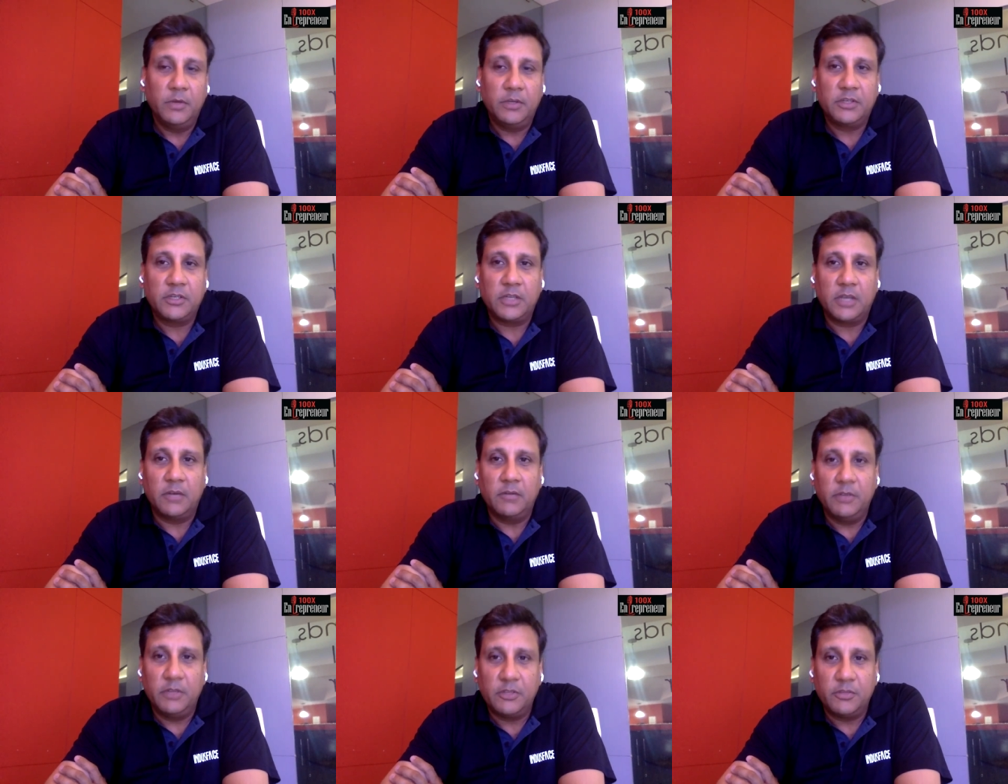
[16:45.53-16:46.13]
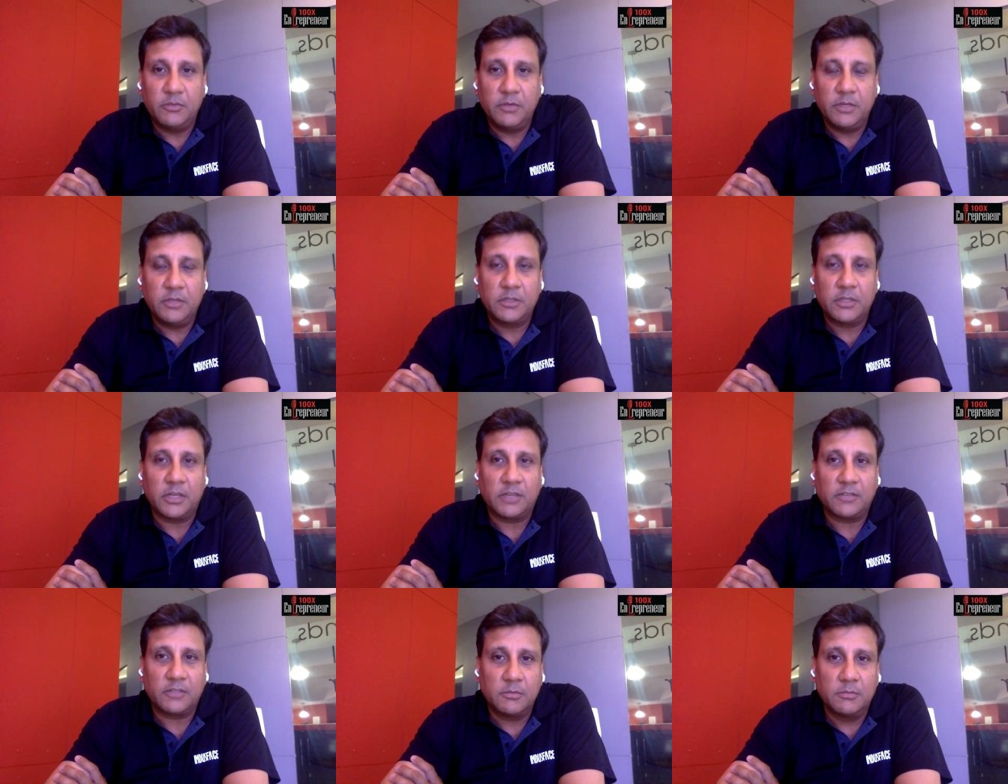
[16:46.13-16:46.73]
which
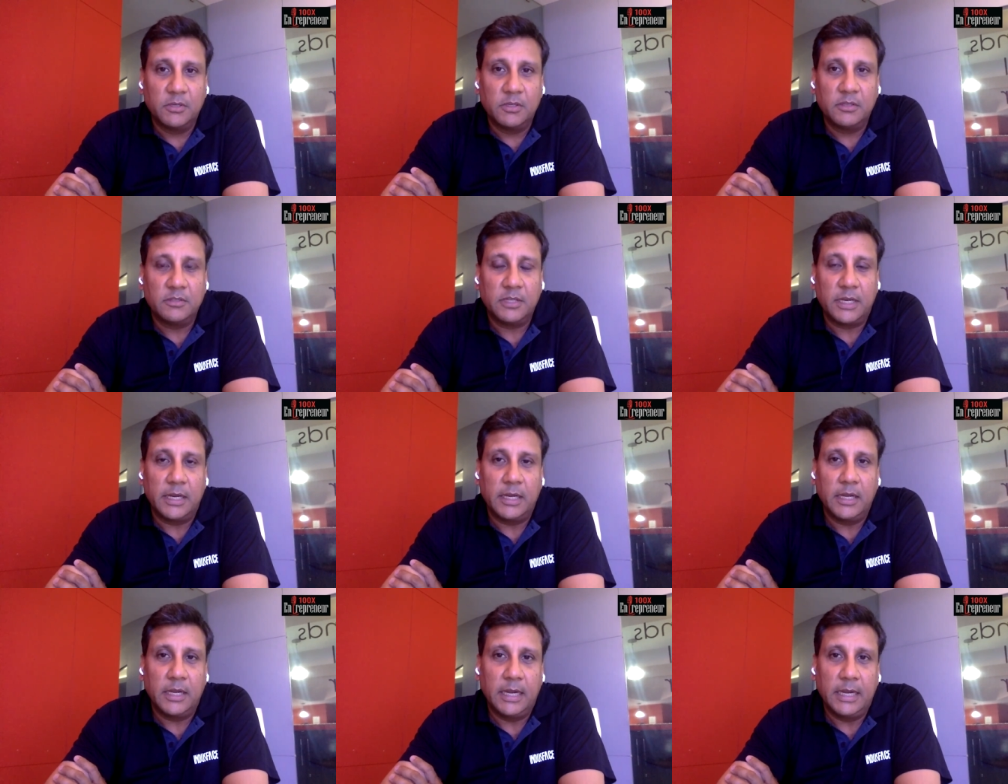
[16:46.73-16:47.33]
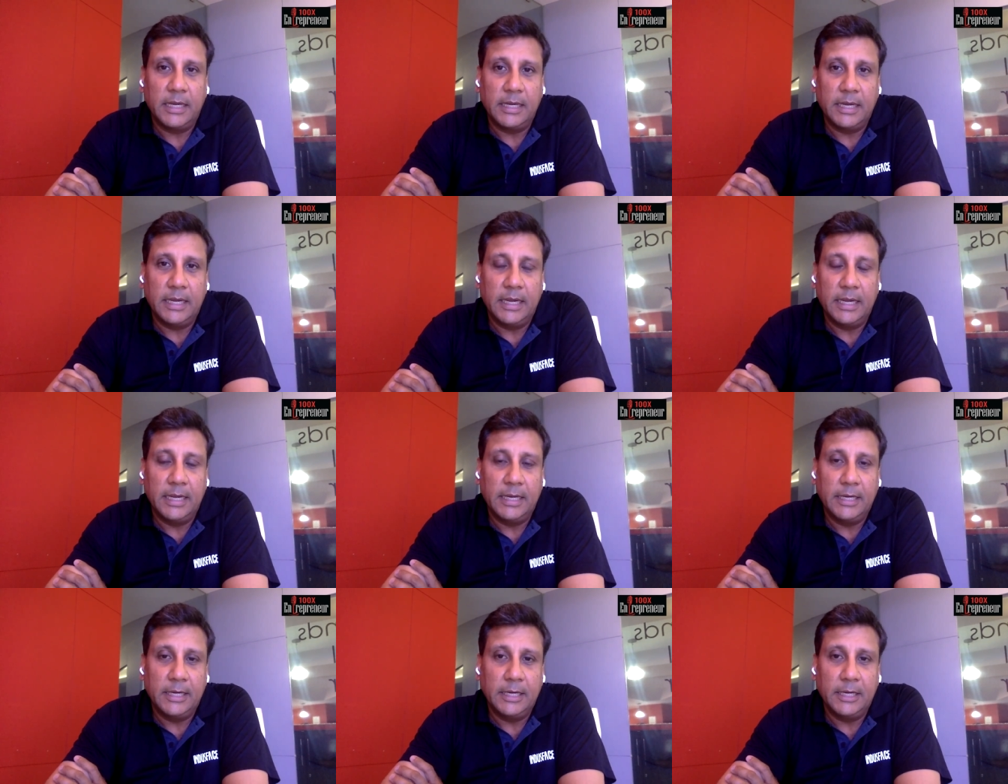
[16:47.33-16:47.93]
customers
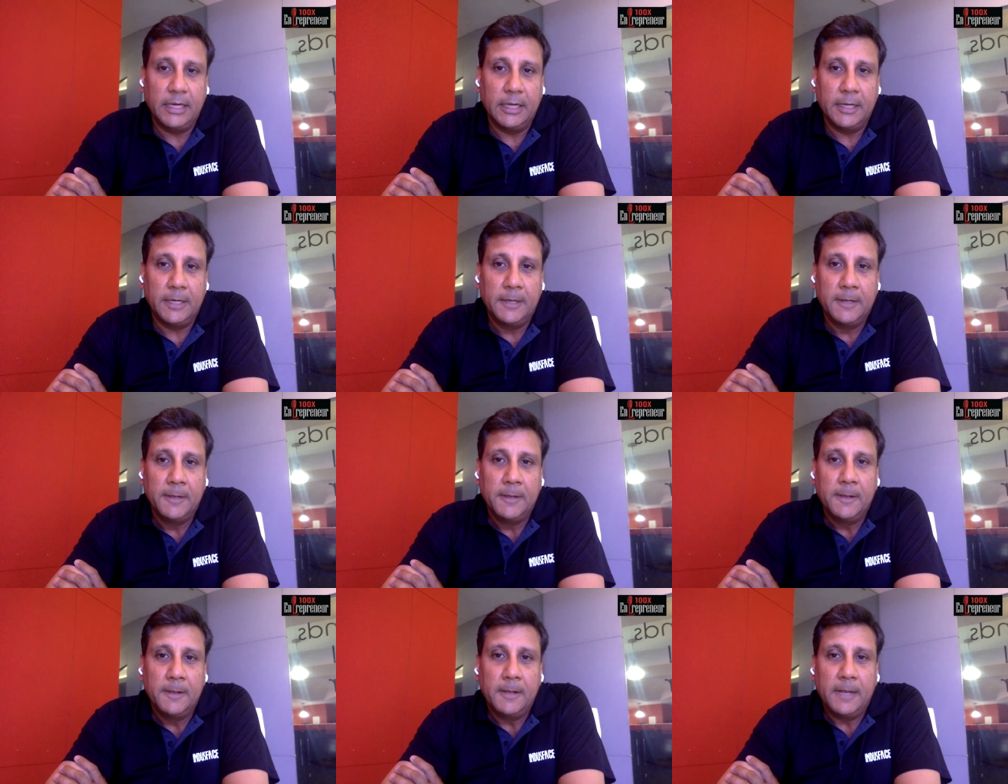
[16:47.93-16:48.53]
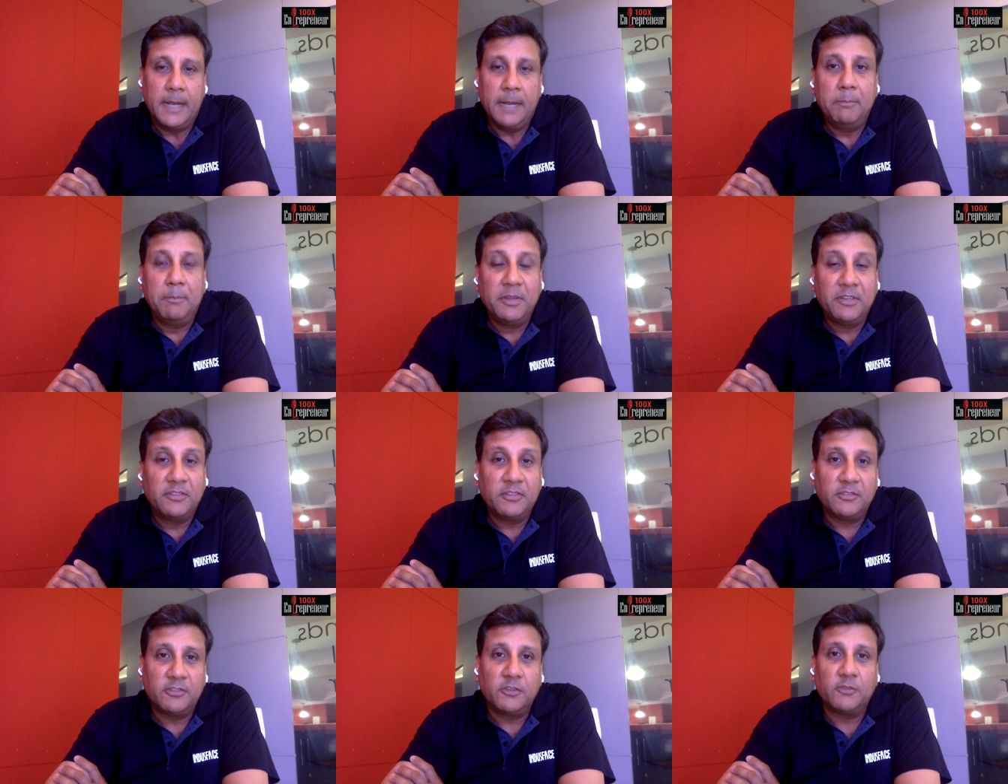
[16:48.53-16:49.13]
and
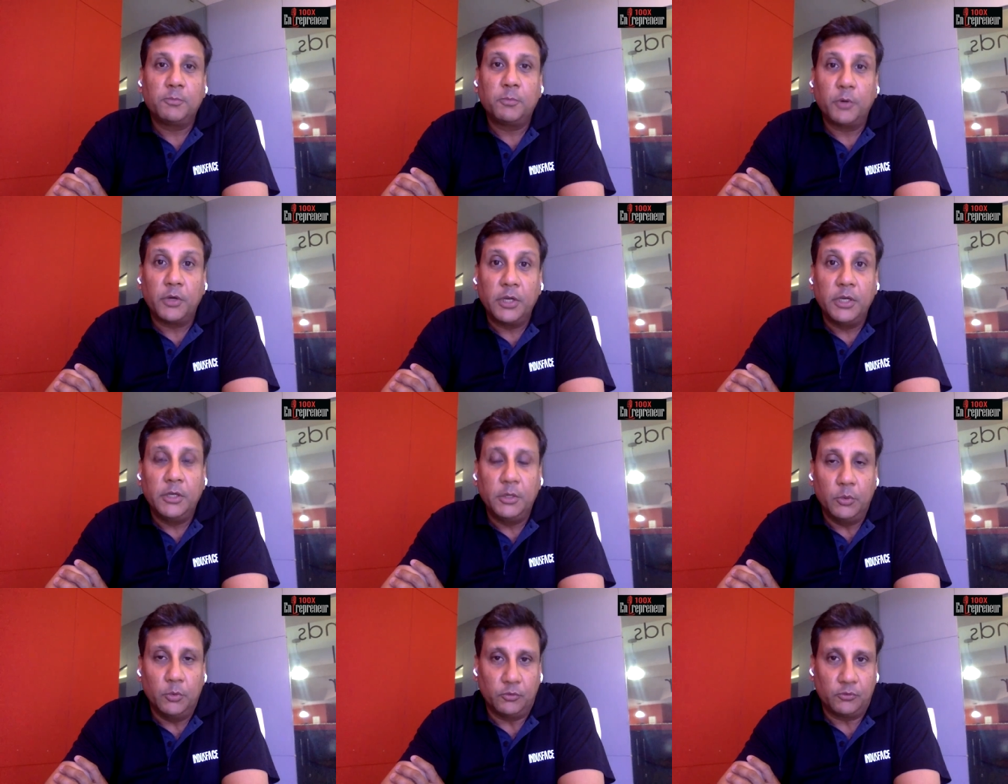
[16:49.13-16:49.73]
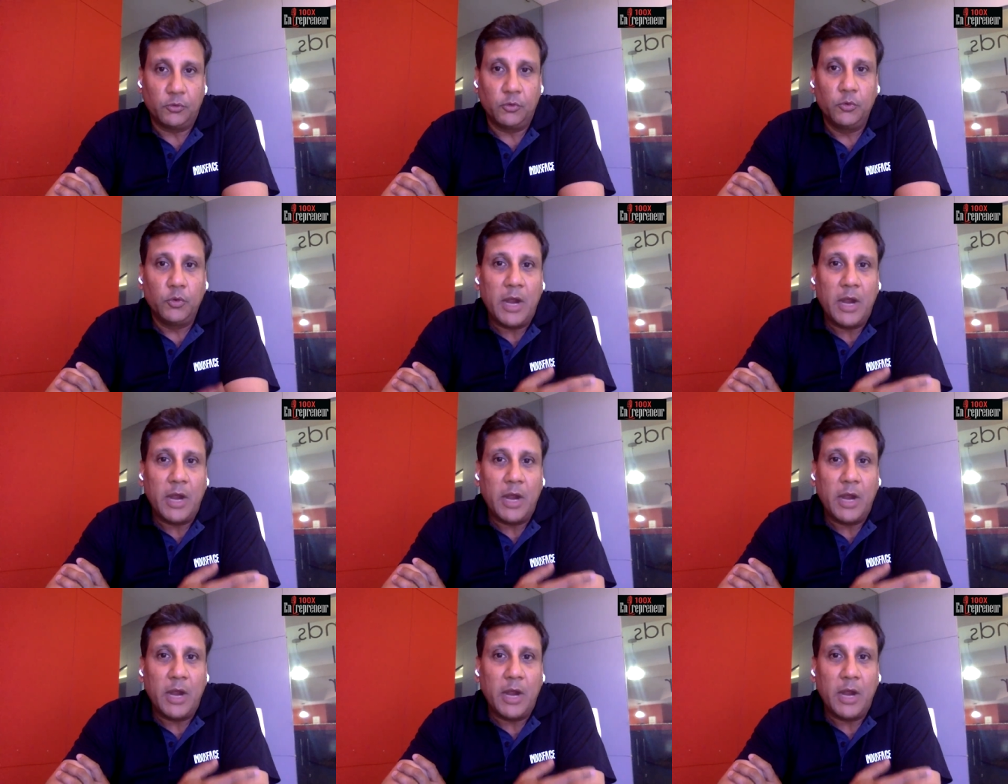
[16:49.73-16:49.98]
businesses put in you.